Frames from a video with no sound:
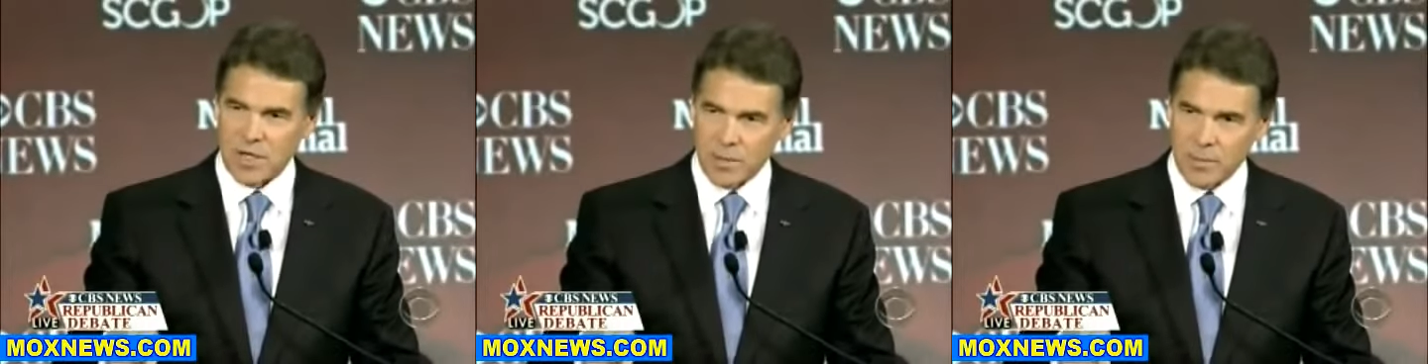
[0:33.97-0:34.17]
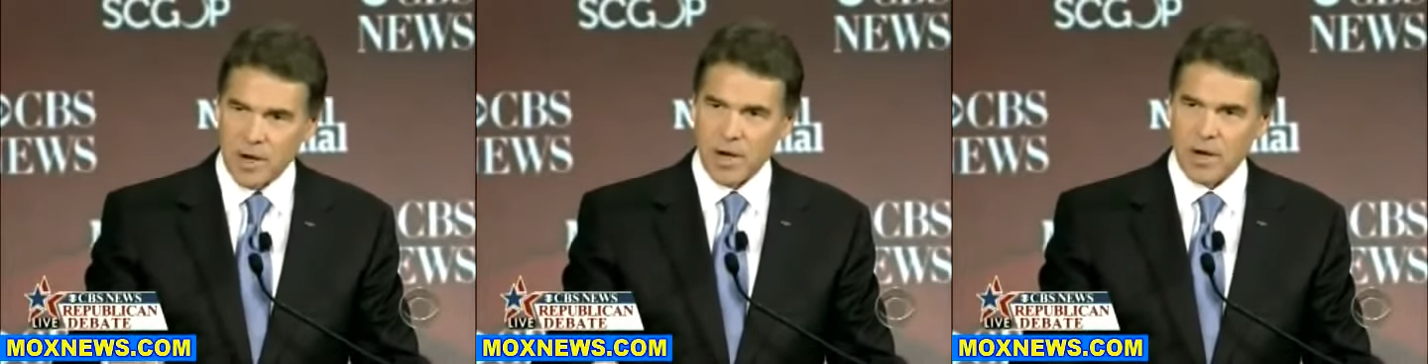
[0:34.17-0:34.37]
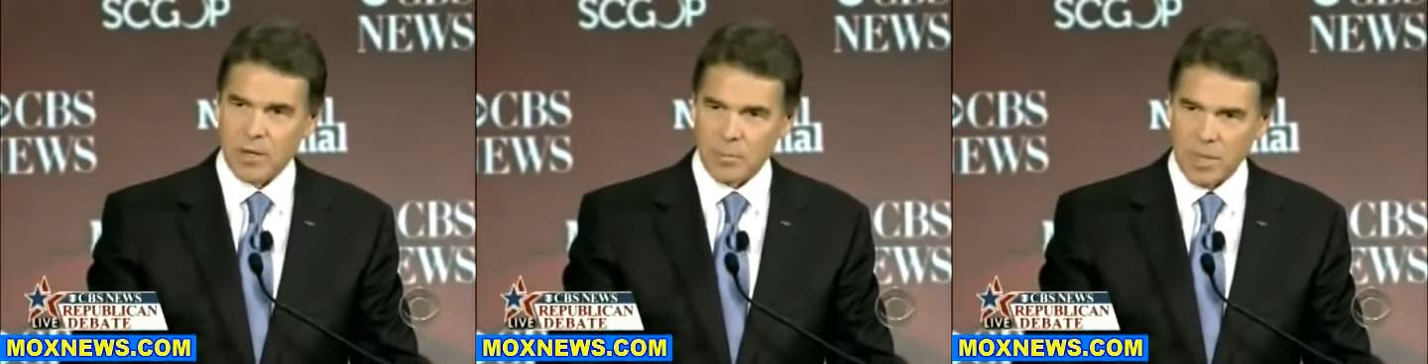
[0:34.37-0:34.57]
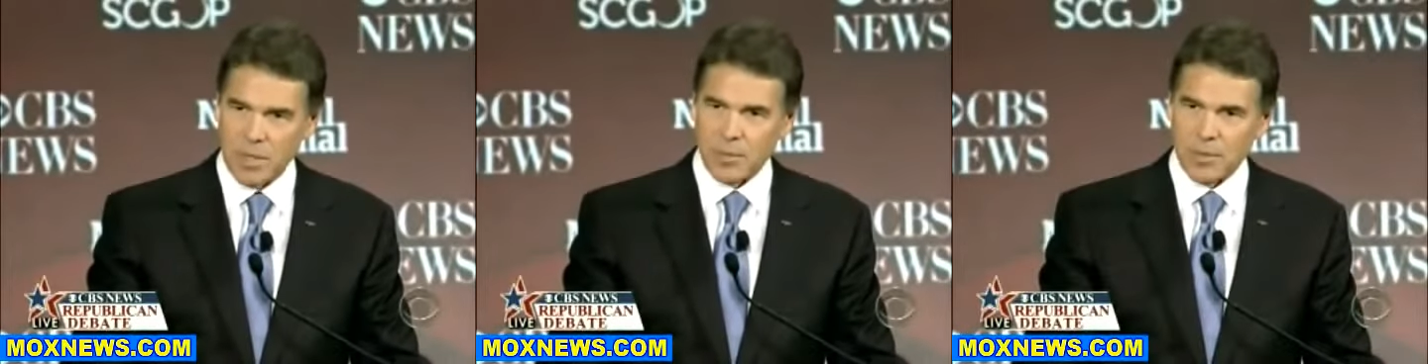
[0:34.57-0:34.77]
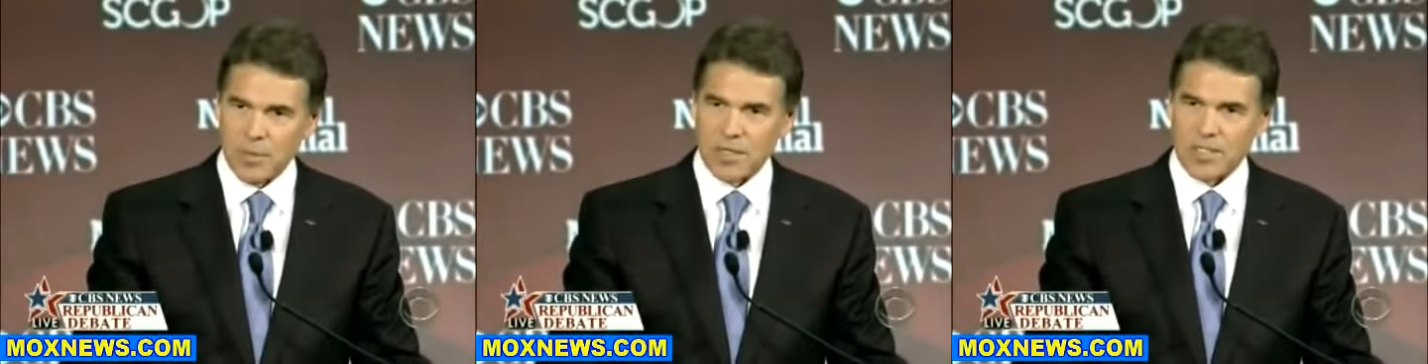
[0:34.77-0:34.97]
and the American
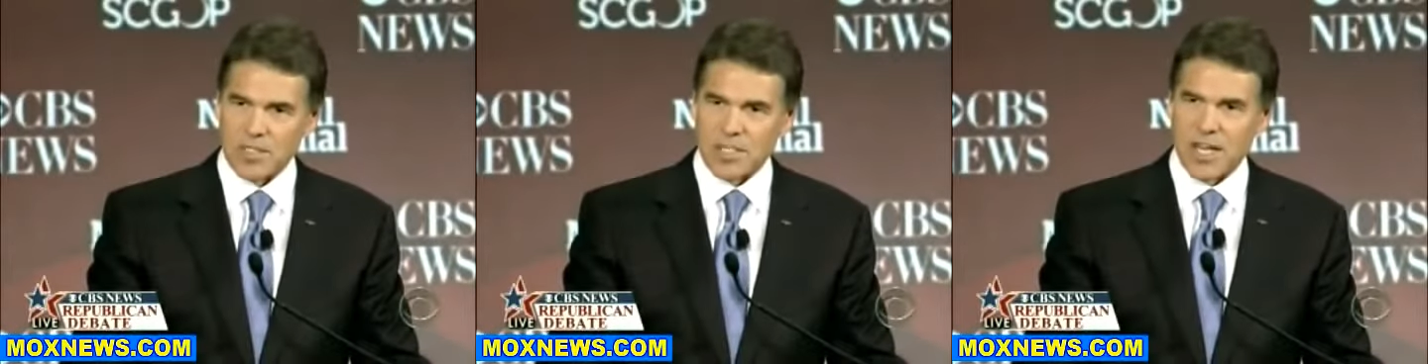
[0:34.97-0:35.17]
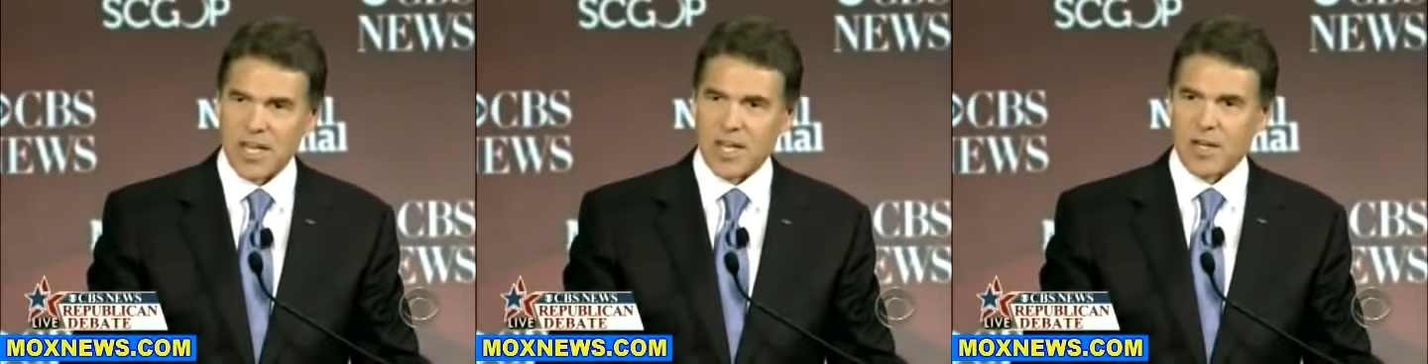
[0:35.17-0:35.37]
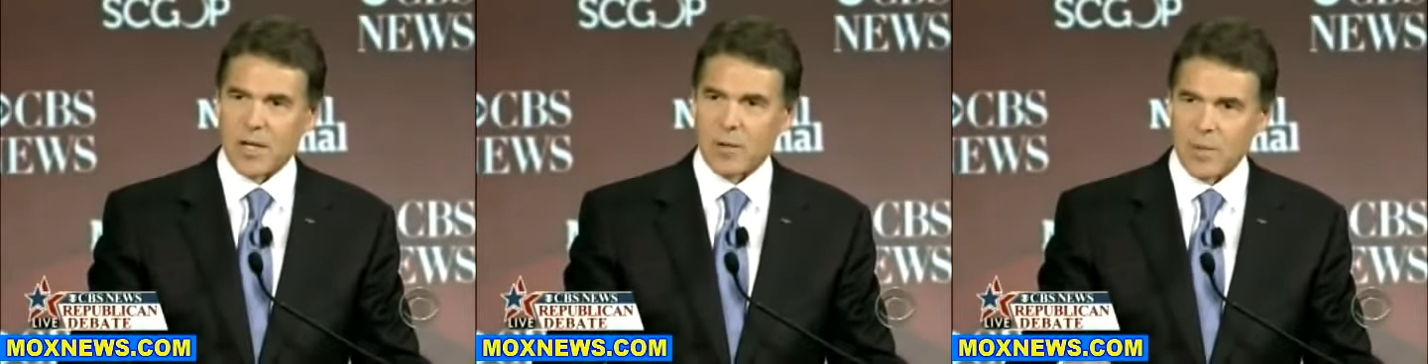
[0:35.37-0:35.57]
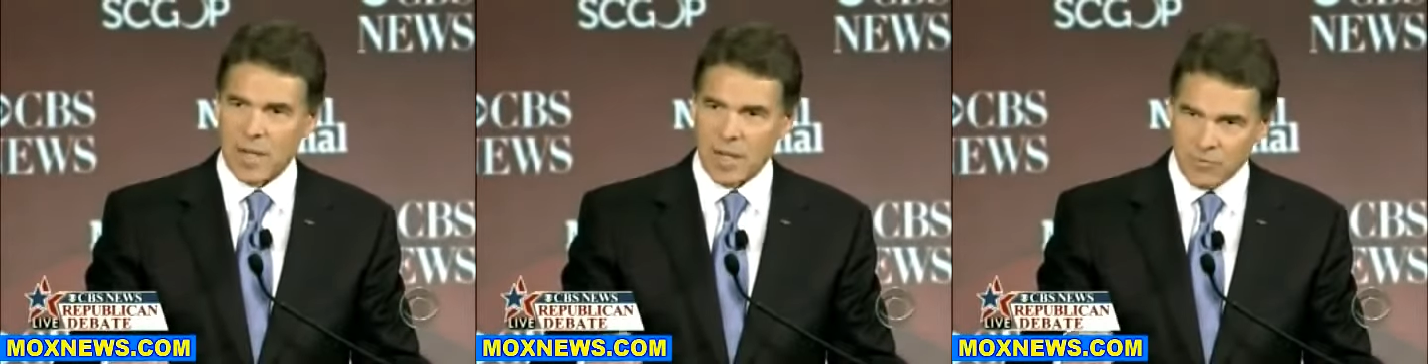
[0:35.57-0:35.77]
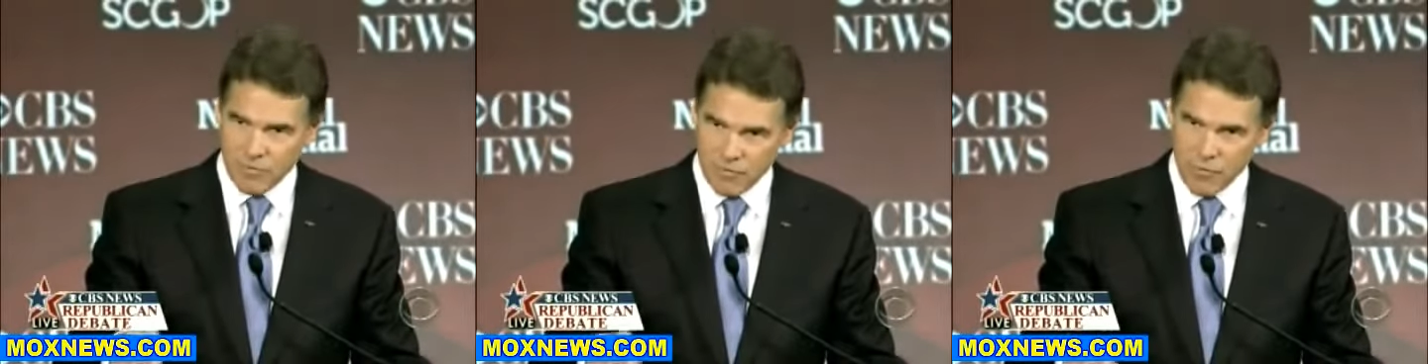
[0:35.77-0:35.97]
people need to stand up
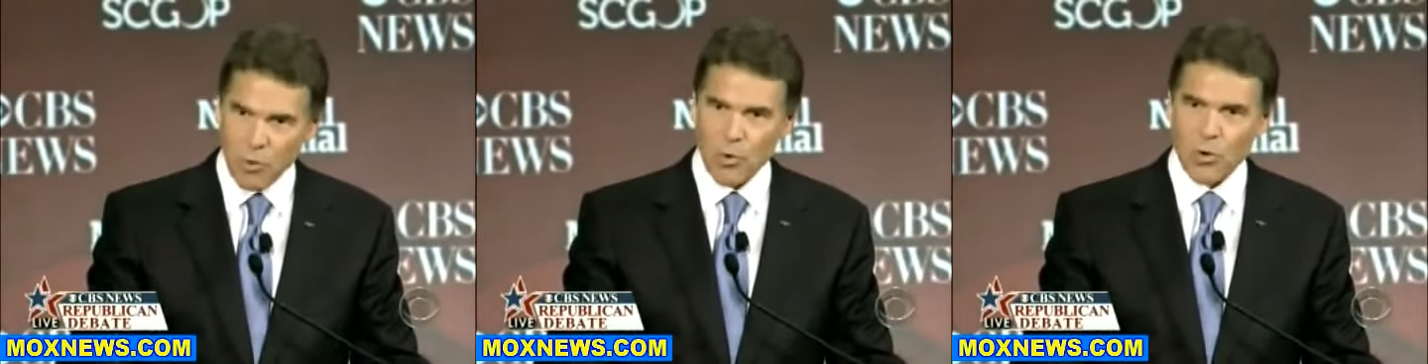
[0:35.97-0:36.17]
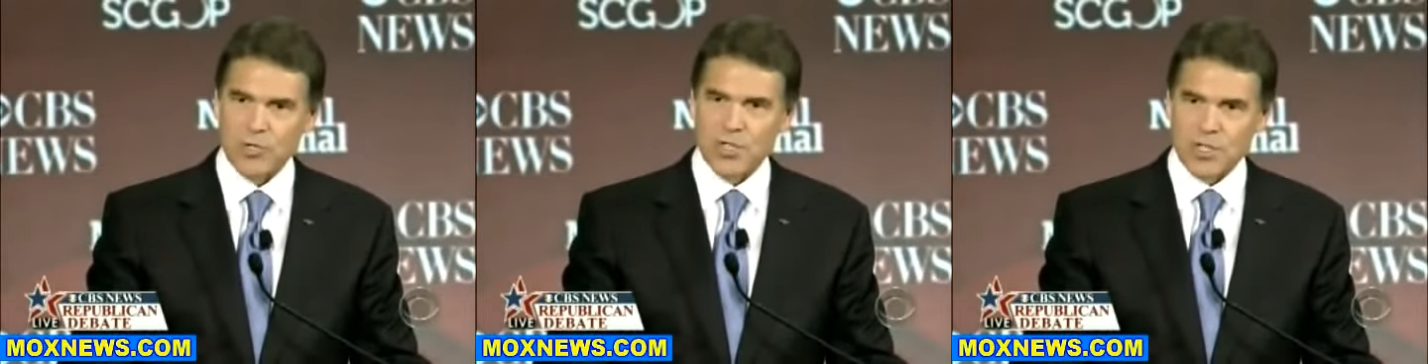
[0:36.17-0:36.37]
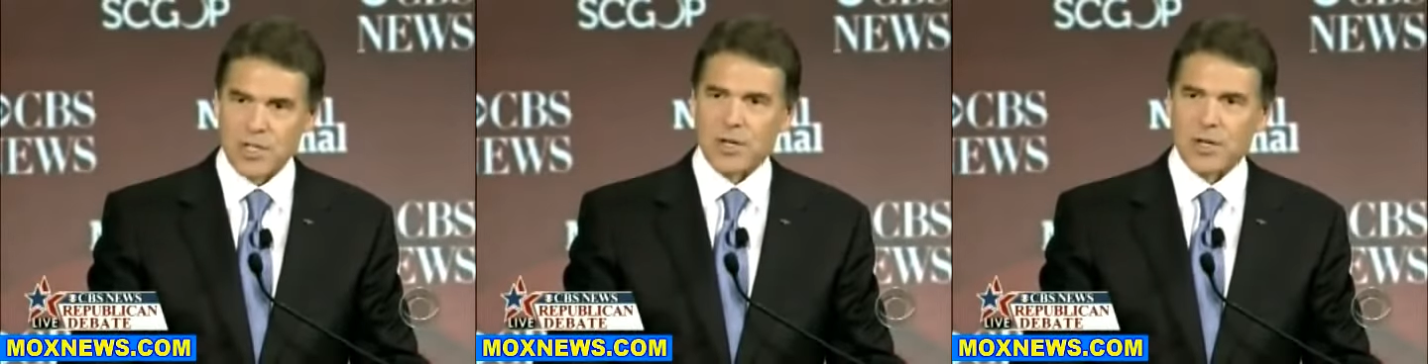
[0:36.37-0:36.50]
and force